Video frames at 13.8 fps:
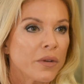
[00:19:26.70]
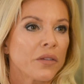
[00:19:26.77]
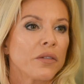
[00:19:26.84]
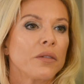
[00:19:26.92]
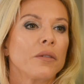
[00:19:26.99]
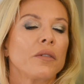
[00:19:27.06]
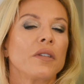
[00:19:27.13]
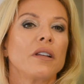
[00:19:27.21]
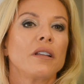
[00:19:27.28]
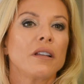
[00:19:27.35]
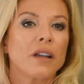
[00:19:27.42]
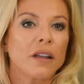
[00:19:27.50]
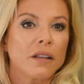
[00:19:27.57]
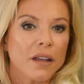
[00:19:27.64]
muscles,
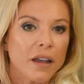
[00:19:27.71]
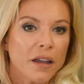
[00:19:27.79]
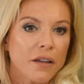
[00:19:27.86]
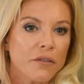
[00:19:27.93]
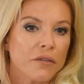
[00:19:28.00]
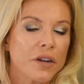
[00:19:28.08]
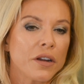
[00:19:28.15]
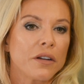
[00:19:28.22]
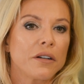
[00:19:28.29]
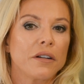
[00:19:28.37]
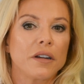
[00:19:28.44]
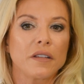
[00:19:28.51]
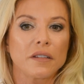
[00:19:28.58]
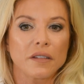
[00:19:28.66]
and every
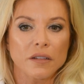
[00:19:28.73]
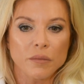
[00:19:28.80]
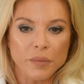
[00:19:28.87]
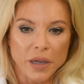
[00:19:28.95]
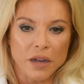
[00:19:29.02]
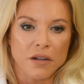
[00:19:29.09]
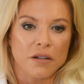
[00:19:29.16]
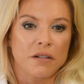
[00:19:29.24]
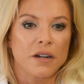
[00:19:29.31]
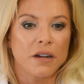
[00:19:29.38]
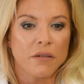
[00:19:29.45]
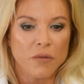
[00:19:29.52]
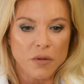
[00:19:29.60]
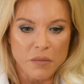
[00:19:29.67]
year is bigger,
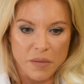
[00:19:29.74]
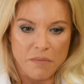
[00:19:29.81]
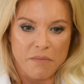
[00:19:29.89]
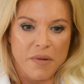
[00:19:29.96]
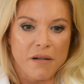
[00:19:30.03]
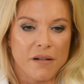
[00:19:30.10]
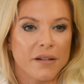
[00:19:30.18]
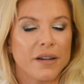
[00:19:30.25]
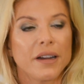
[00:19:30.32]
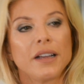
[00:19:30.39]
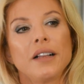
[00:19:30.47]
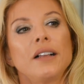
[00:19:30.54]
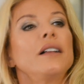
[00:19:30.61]
and I want to be better.